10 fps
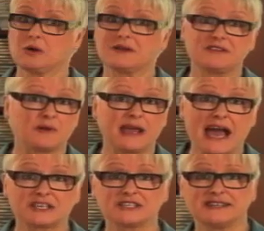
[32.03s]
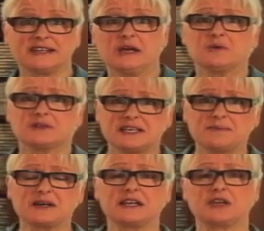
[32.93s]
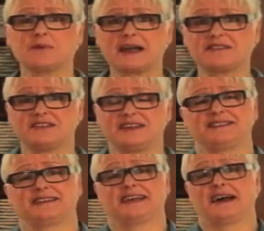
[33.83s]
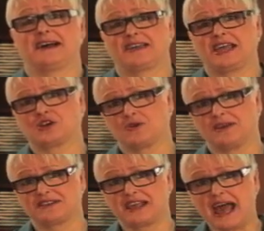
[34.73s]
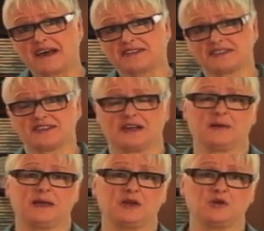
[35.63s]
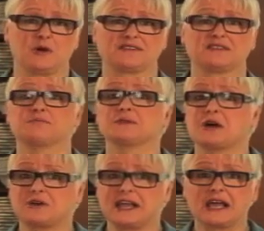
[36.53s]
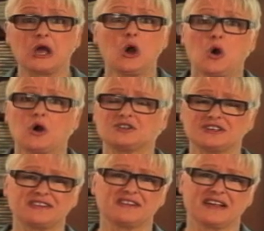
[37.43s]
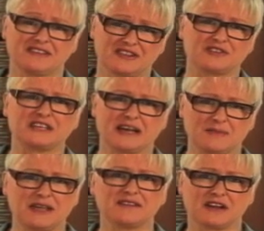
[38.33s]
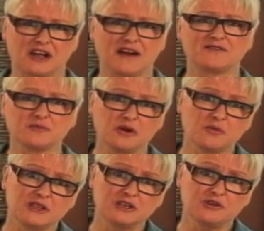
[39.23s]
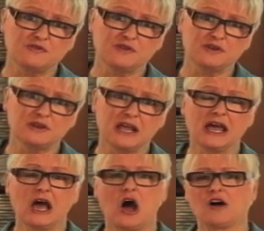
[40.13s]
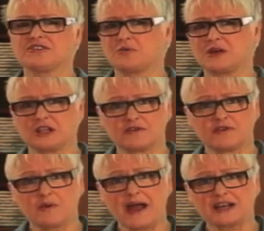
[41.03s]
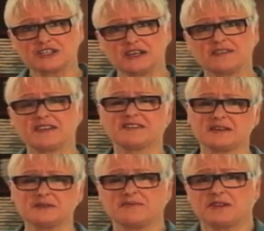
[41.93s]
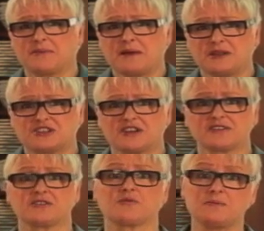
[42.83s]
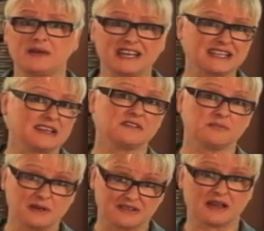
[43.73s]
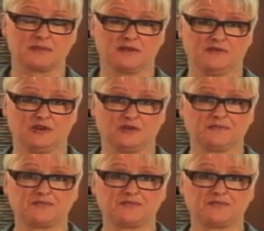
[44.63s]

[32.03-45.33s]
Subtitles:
What's a reaction? Well, typically you might see increased gas, a baby who has some bloating, or just a sense that their tummy is uncomfortable with a new food. Also, we look for rashes, and sometimes a baby just repeatedly spits up the food.